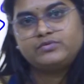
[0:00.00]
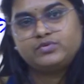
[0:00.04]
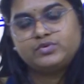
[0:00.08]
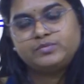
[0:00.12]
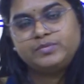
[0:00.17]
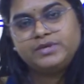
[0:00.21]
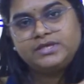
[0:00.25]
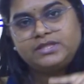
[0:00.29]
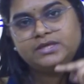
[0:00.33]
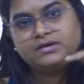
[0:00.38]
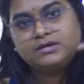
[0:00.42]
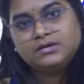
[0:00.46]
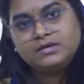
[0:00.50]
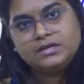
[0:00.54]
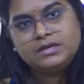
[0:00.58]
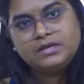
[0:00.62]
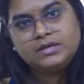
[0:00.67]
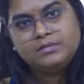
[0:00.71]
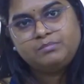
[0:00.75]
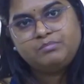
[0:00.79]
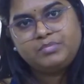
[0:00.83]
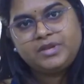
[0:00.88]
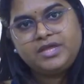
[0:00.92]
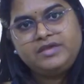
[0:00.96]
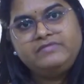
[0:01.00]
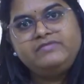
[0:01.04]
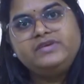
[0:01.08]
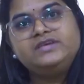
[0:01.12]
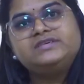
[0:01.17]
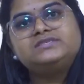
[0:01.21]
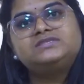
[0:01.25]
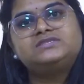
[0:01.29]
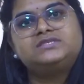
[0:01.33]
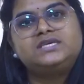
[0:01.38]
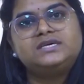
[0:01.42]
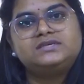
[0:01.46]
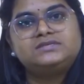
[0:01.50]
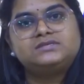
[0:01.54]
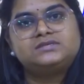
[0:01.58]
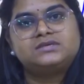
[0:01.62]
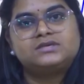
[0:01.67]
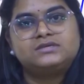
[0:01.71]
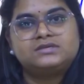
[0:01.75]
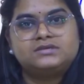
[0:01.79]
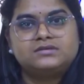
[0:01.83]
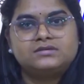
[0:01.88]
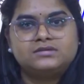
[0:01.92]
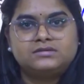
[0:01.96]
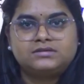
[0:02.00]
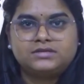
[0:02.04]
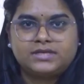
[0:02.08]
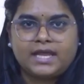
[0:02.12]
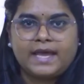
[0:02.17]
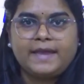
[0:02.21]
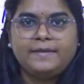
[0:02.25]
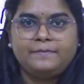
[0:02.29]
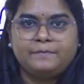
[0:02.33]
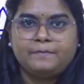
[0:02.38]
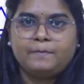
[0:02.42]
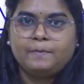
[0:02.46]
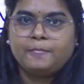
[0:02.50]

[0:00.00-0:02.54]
would be the previous day's time,